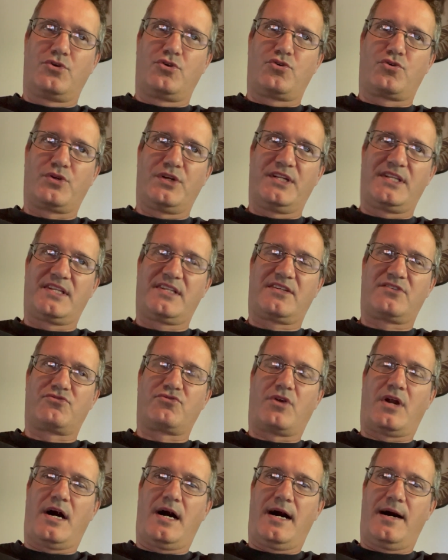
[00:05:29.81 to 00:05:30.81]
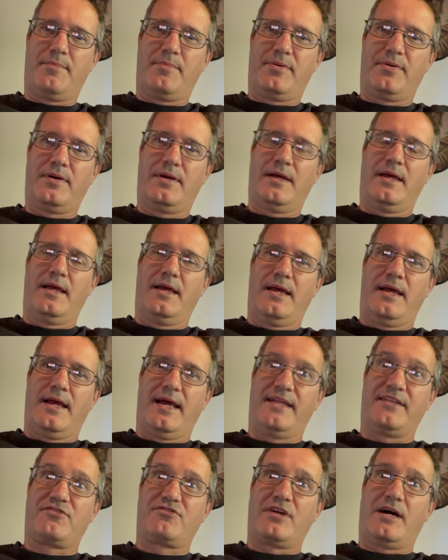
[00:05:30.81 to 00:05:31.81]
Chris Straub
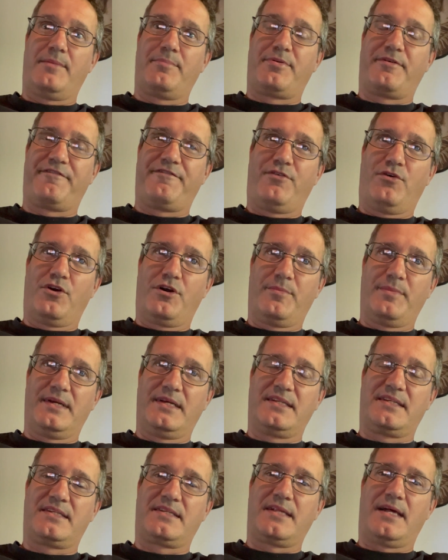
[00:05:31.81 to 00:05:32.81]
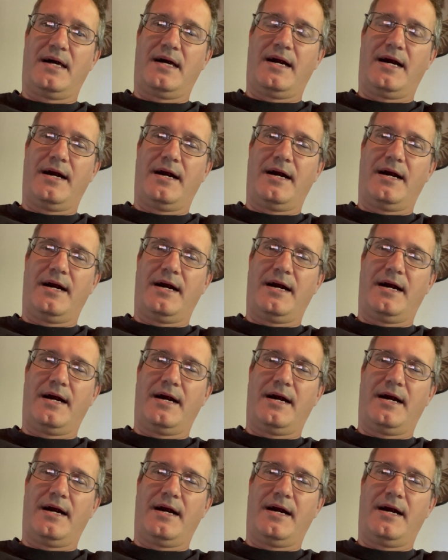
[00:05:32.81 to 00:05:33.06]
at Straub Performance,